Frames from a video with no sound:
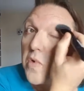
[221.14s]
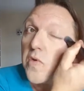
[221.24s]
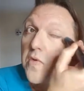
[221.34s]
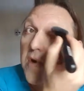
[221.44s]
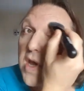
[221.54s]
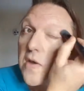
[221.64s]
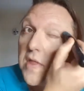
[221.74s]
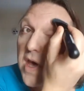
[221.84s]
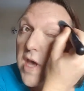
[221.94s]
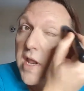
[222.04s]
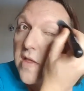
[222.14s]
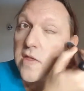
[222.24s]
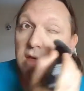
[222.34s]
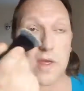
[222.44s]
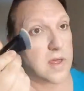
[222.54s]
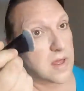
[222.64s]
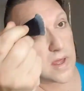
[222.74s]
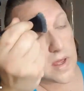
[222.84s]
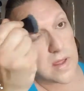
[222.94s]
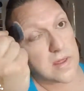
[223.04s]
around the eyelids
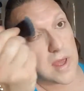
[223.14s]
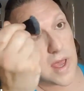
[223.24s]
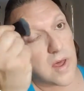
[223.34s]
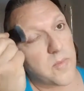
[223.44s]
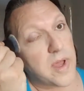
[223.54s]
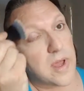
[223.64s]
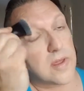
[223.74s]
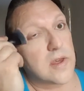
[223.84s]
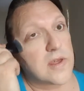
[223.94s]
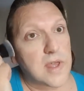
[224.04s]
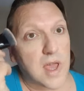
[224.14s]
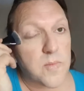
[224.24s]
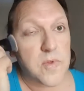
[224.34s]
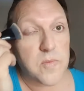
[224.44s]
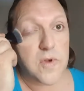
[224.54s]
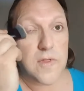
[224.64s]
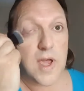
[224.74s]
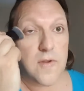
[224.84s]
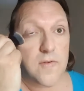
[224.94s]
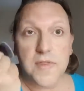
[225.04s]
to help smooth
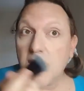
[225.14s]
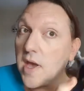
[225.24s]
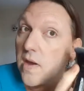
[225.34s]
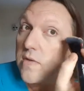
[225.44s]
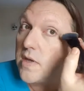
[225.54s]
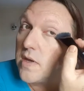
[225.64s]
everything out.